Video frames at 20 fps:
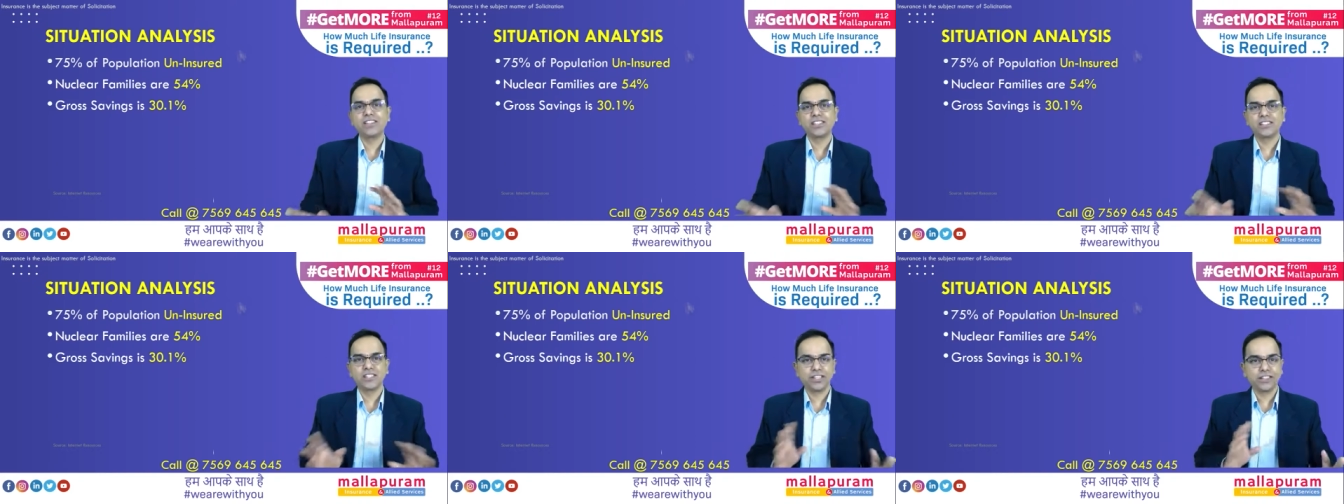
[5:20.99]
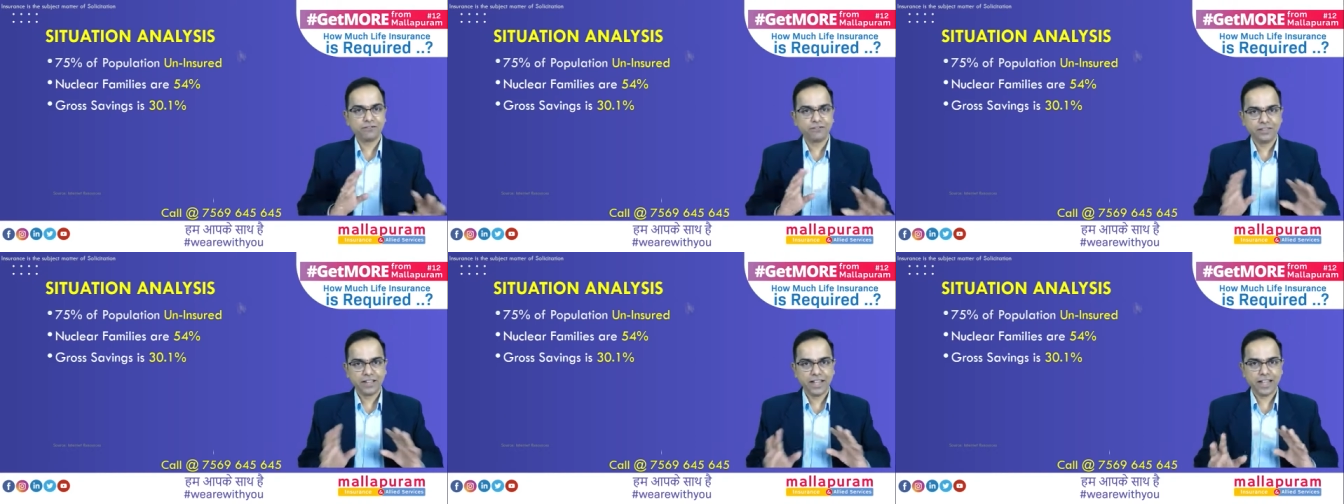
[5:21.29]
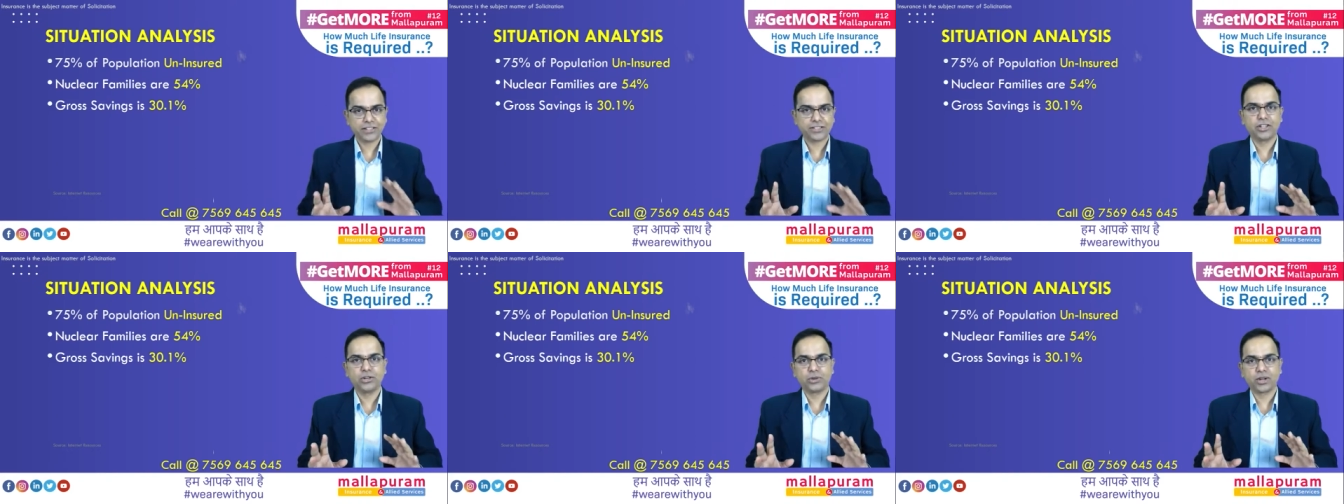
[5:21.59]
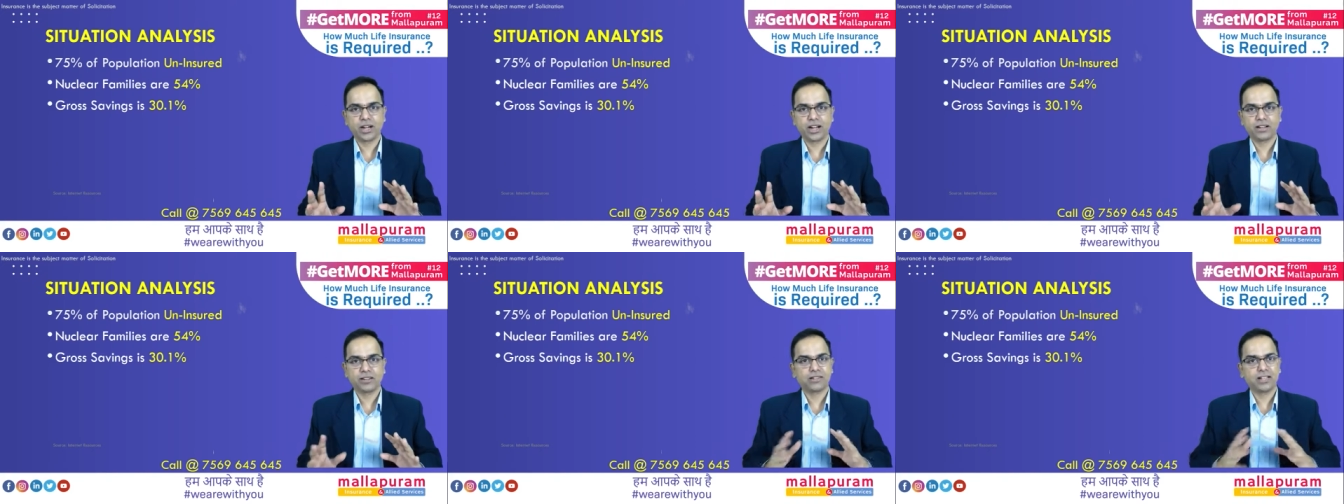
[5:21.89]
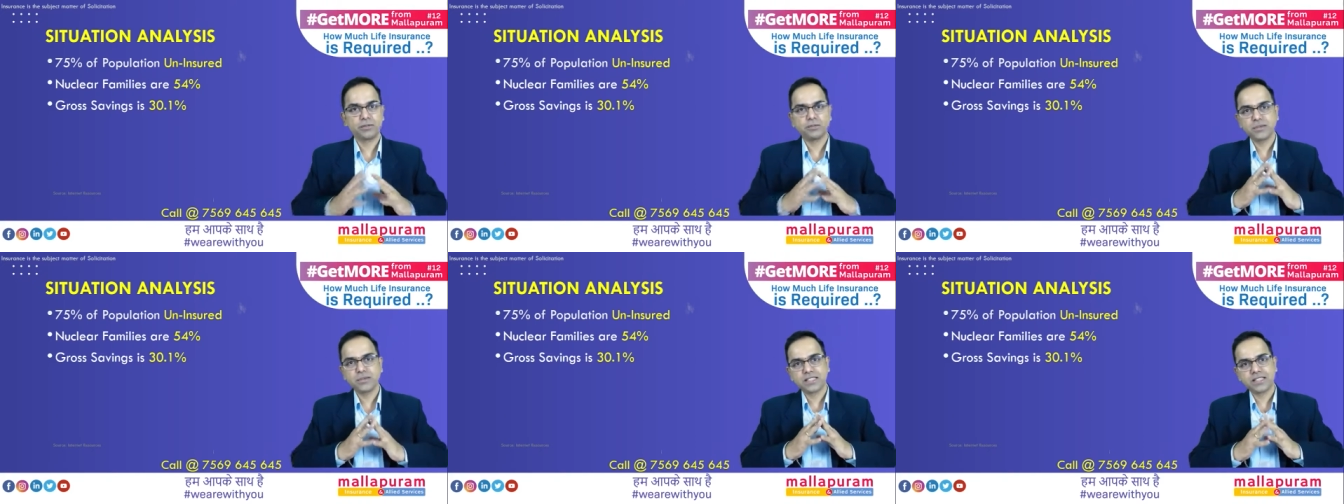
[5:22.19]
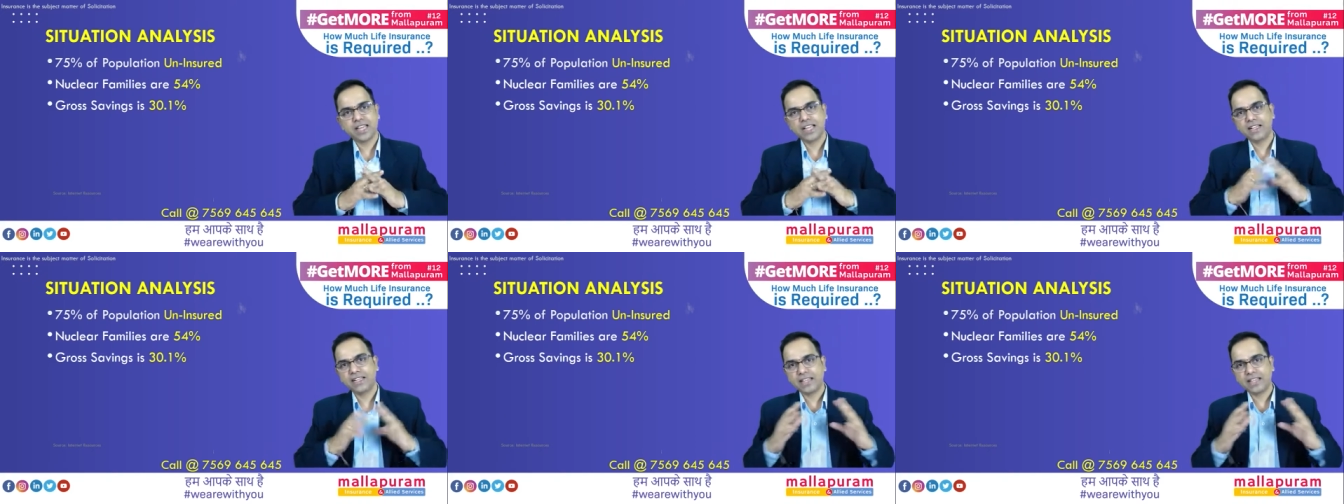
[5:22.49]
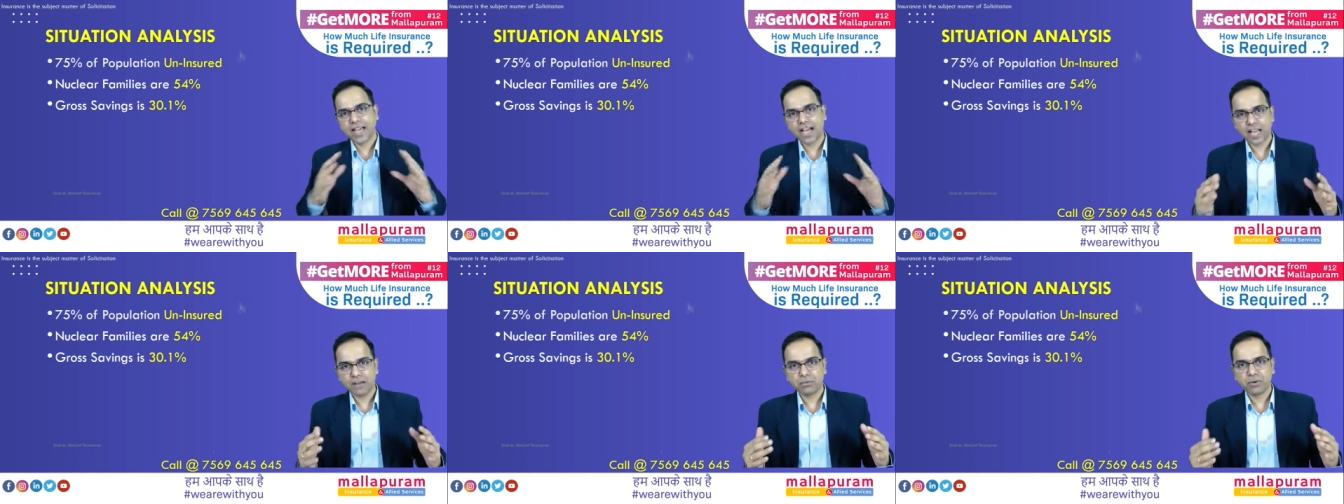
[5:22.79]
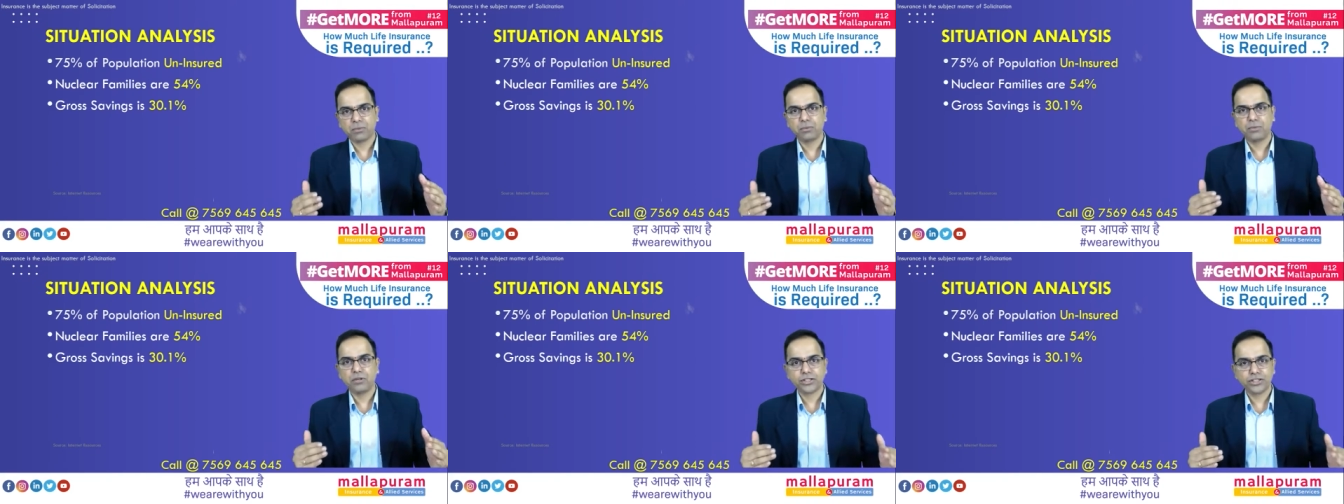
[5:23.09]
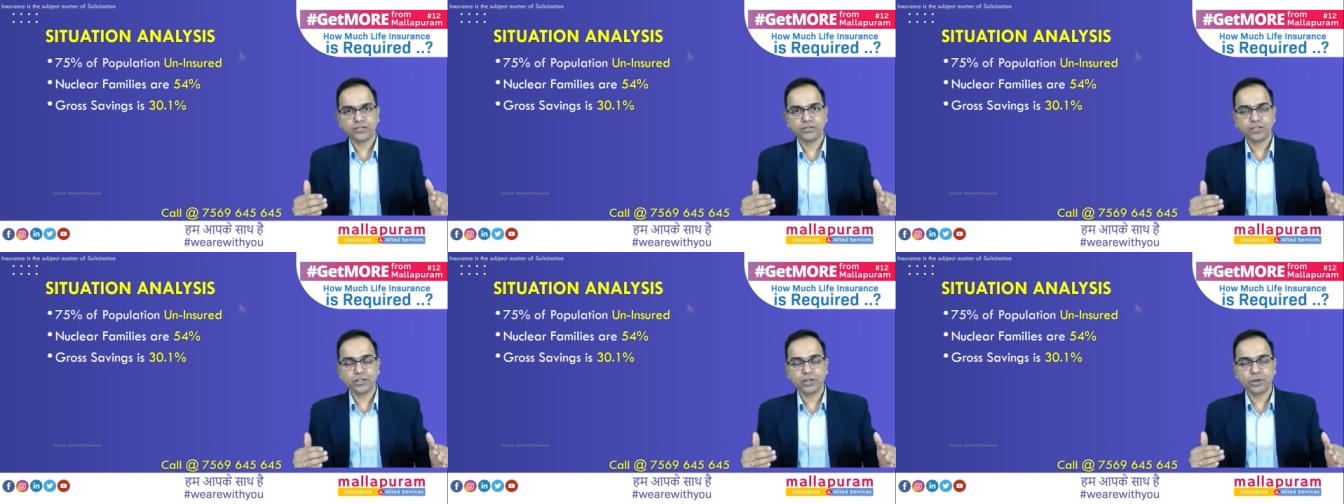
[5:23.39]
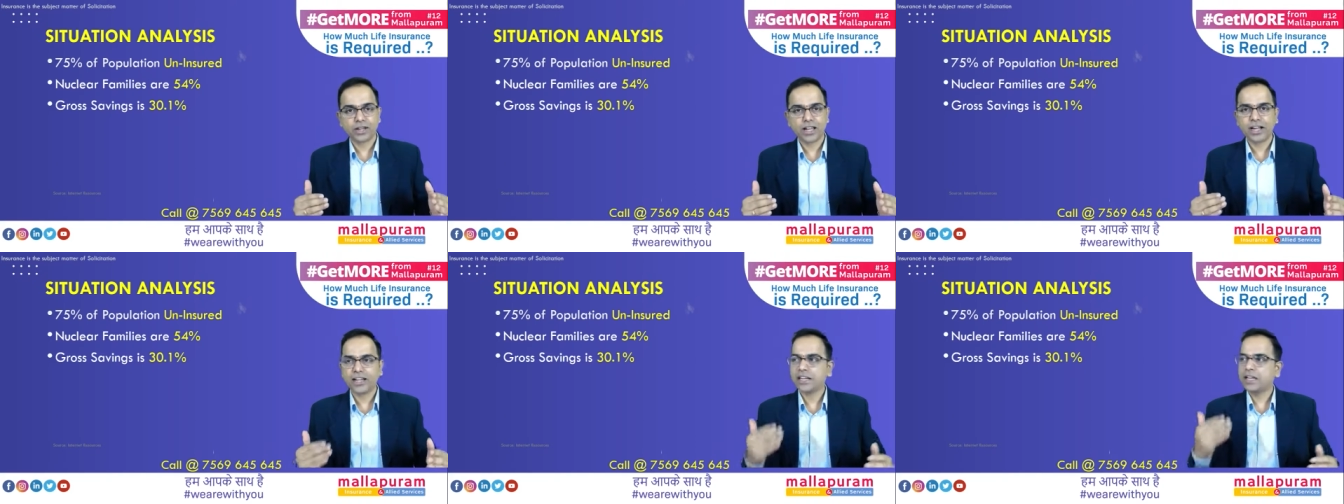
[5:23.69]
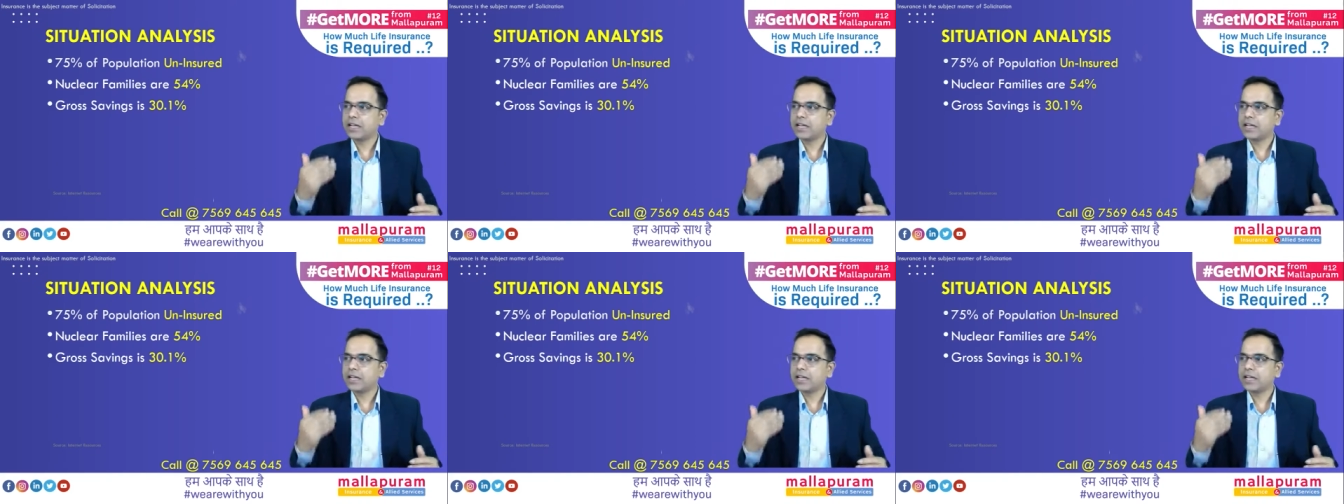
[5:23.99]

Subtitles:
if we actually look at, that means the entire population, if you look at